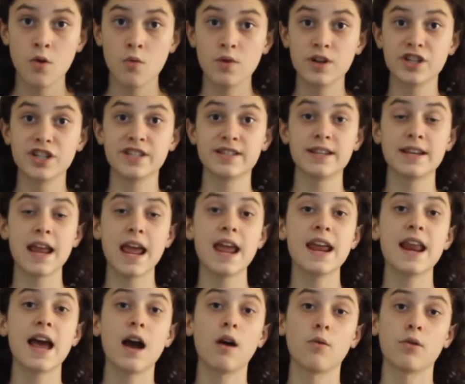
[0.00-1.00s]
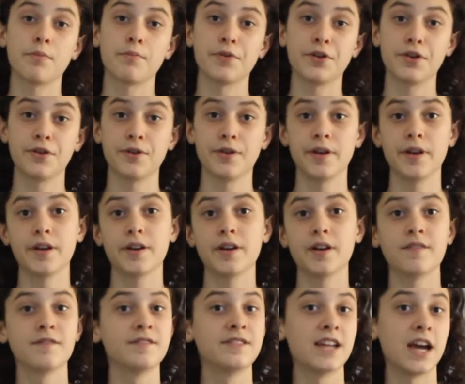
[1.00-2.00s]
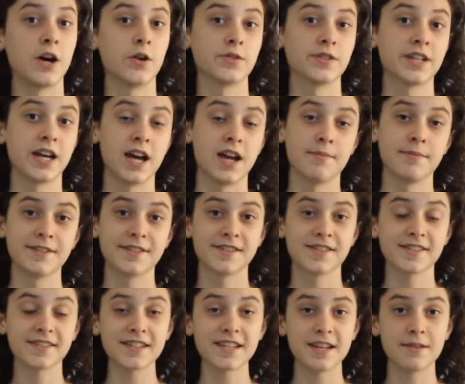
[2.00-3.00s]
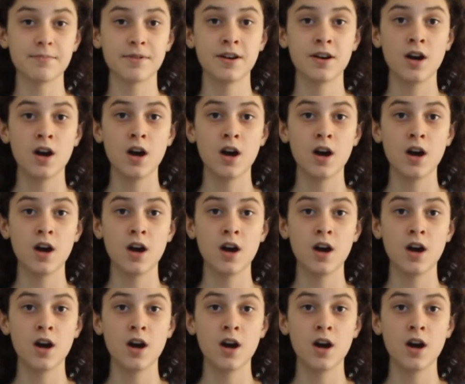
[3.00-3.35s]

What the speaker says: which is an 8-hour period of downtime and sleep.